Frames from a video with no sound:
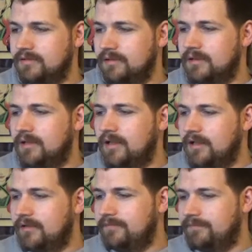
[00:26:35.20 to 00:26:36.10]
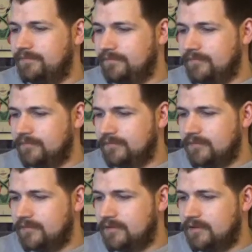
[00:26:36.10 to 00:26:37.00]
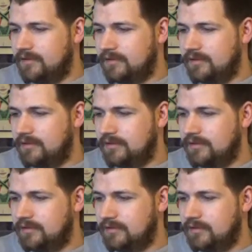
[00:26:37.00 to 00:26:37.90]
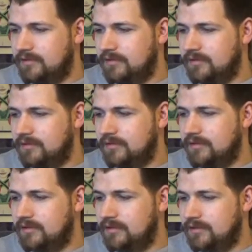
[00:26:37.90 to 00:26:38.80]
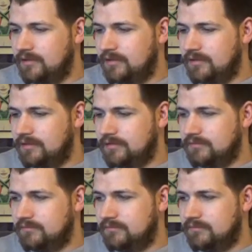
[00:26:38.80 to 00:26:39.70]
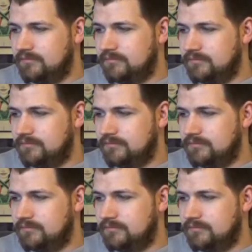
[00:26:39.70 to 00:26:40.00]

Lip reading: (silent)